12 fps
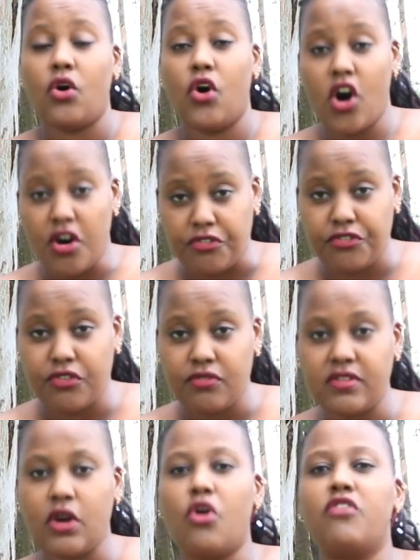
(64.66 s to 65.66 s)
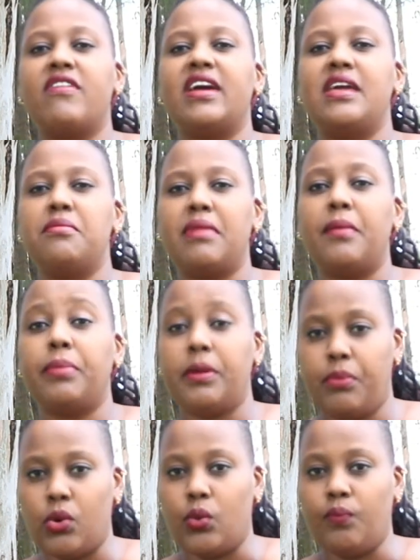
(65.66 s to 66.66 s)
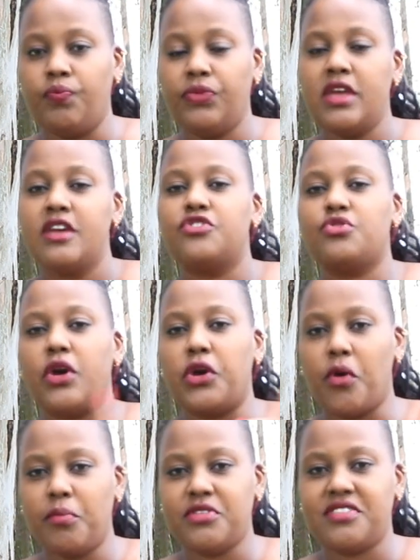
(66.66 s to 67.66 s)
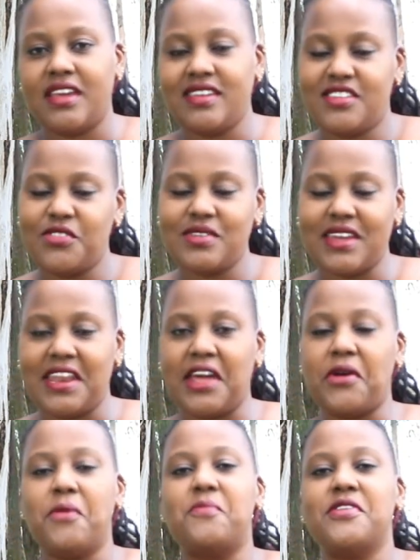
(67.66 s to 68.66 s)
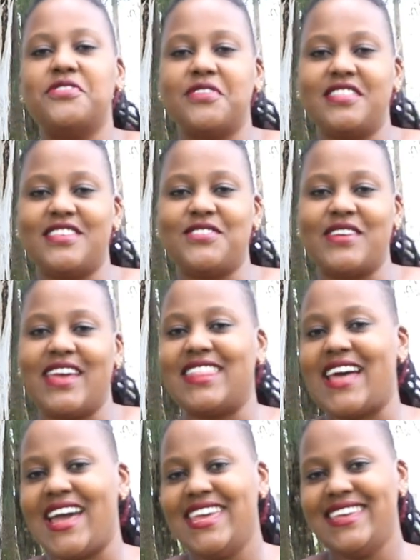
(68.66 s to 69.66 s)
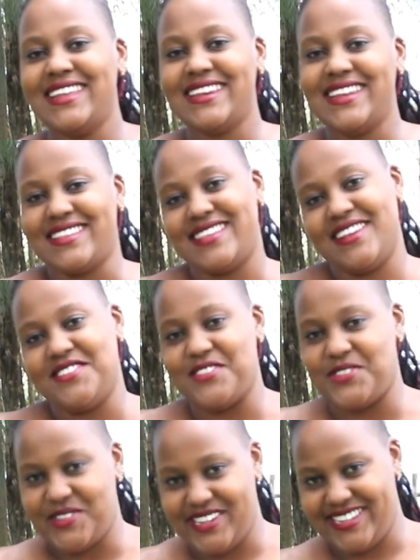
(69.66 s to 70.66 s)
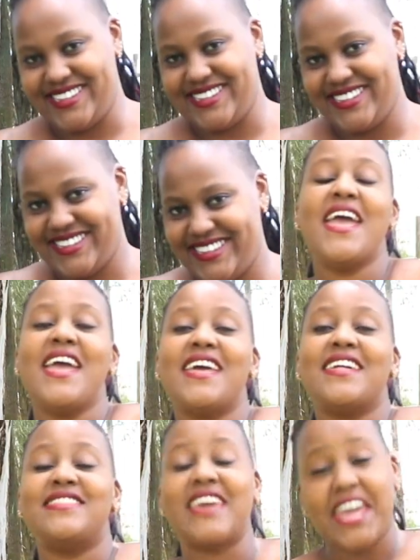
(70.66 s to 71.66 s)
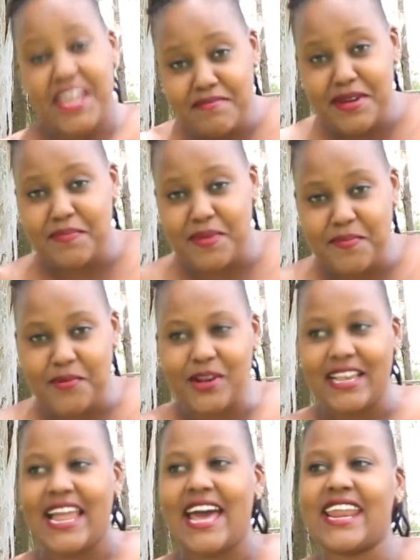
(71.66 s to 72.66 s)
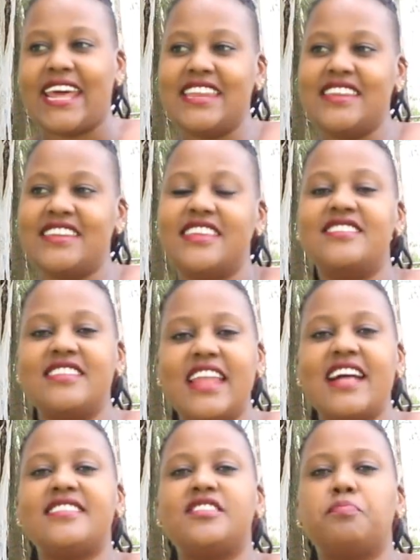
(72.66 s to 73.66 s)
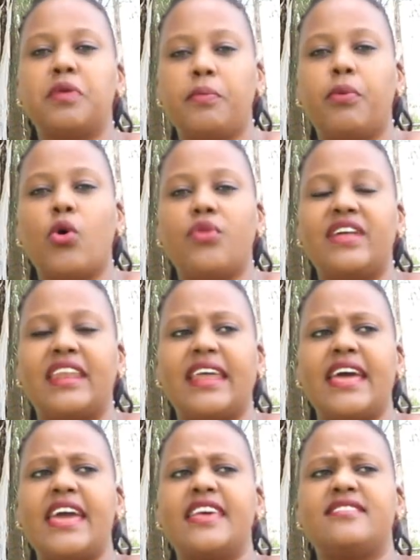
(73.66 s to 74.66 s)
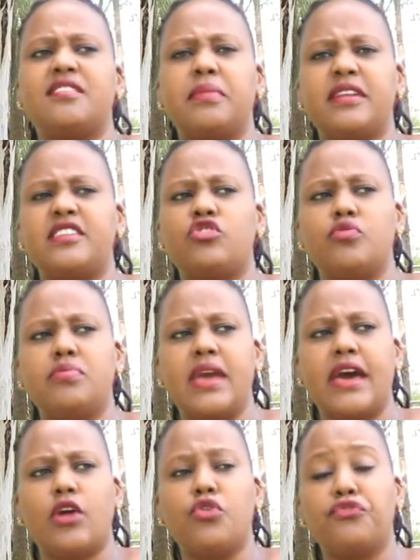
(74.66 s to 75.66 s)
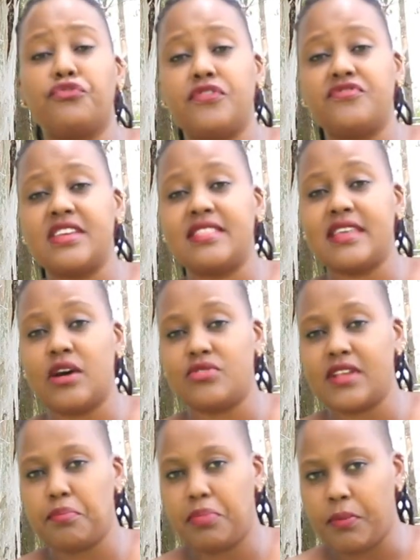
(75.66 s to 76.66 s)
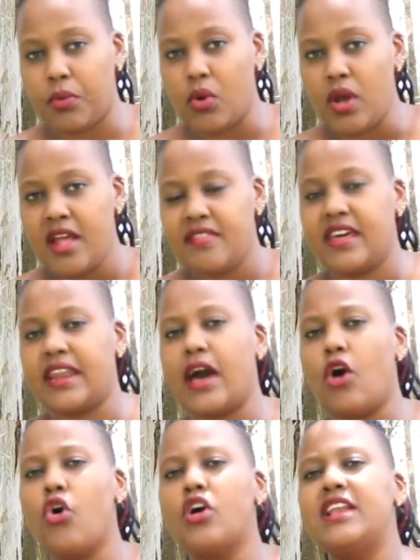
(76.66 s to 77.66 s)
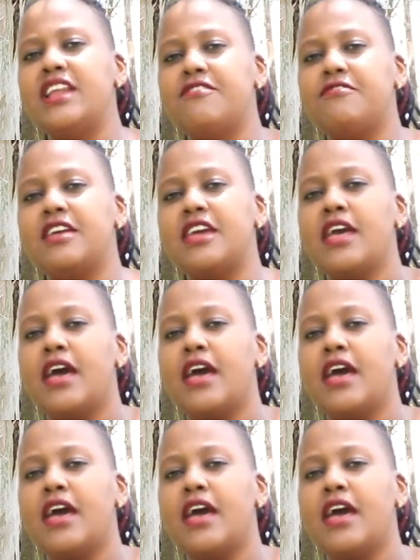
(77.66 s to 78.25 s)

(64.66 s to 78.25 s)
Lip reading: of the Himba people. So I hope you stay tuned and I hope we enjoy this together. Let's get into it. The Himba people are an indigenous people that are estimated to be around 50,000 people that are all living